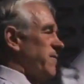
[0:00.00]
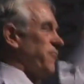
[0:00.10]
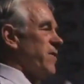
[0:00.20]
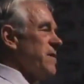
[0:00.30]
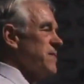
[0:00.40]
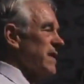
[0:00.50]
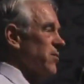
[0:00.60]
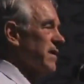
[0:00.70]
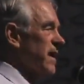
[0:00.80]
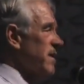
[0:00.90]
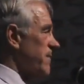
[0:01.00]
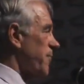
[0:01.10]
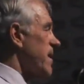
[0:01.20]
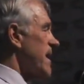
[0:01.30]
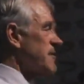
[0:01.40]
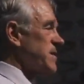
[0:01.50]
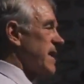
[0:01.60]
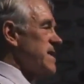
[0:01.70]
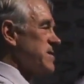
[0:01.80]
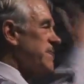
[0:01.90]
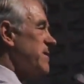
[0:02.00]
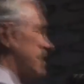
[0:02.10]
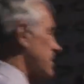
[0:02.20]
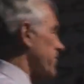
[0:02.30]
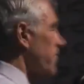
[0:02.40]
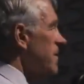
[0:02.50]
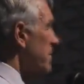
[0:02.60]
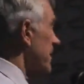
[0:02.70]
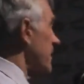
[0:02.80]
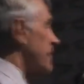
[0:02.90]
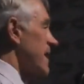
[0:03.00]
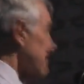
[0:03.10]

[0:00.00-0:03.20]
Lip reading: to give you free medical care and free education, everything is free. But nobody